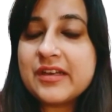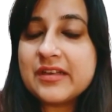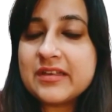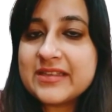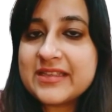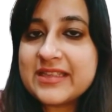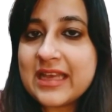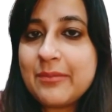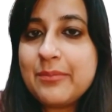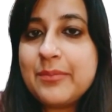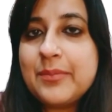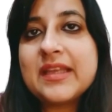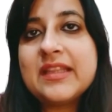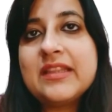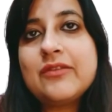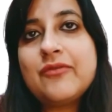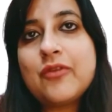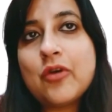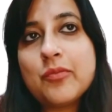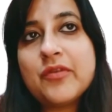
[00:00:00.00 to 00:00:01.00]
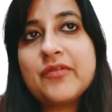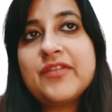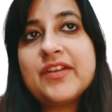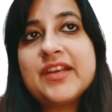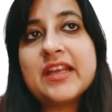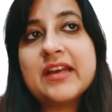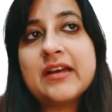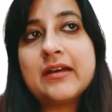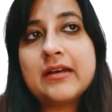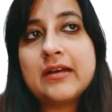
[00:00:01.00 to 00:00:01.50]
turns up in the form of
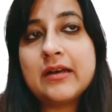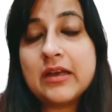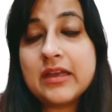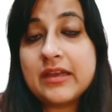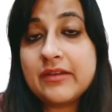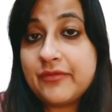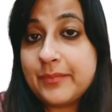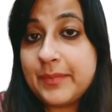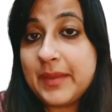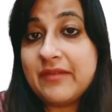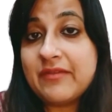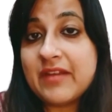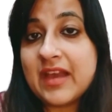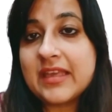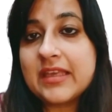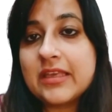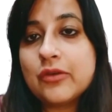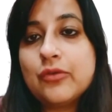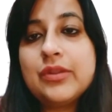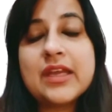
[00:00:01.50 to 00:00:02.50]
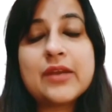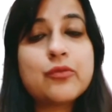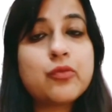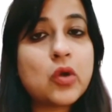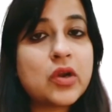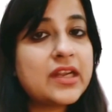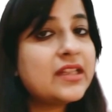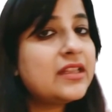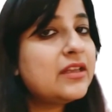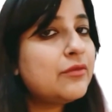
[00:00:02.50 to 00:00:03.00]
an if PYQ, that
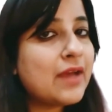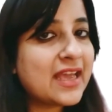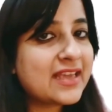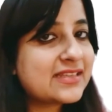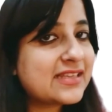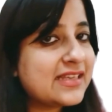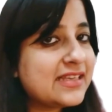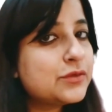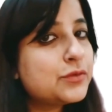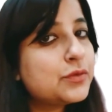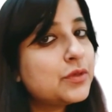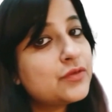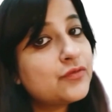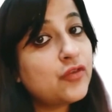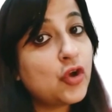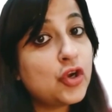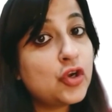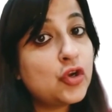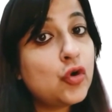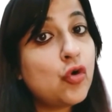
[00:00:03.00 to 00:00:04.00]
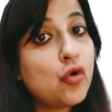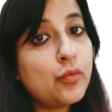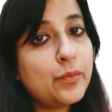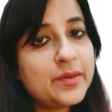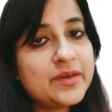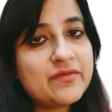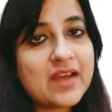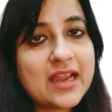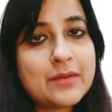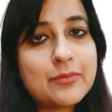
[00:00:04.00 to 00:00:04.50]
what are the vaccines which follow
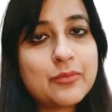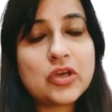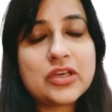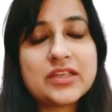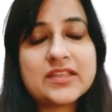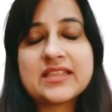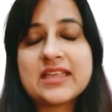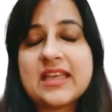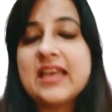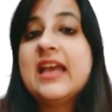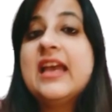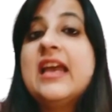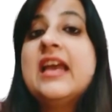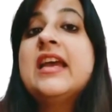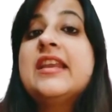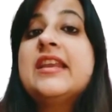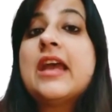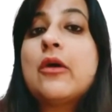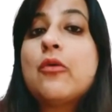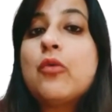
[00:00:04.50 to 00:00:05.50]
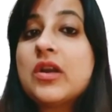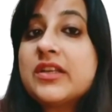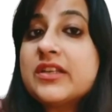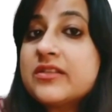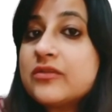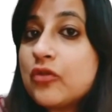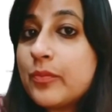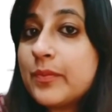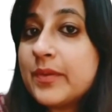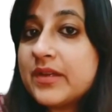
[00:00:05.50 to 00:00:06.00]
open vial policy. Now what
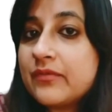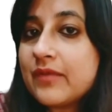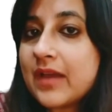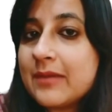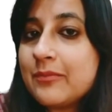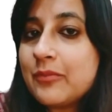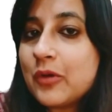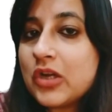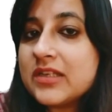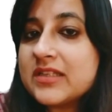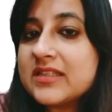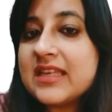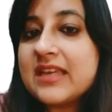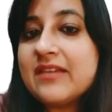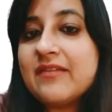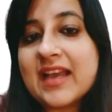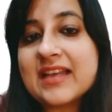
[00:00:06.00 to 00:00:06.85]
is open vial policy?